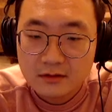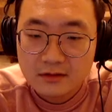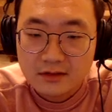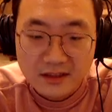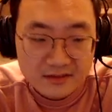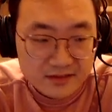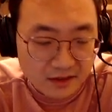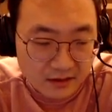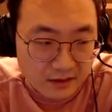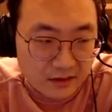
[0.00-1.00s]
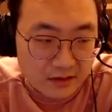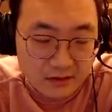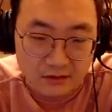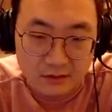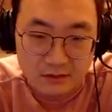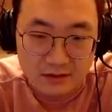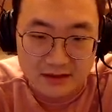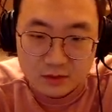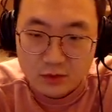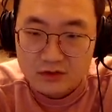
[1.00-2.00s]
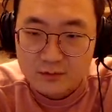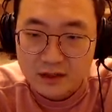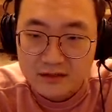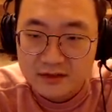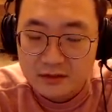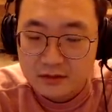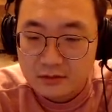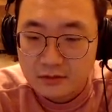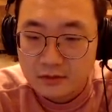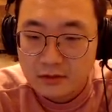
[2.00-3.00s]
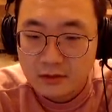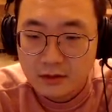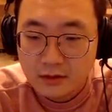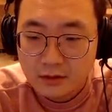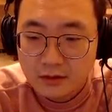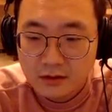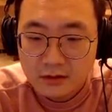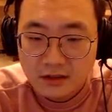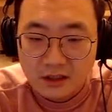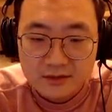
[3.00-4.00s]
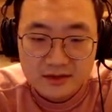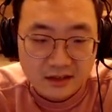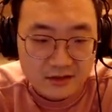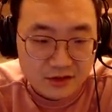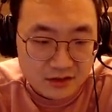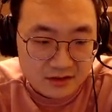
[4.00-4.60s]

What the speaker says: gives their all, who gets world buffs, who helps dungeons,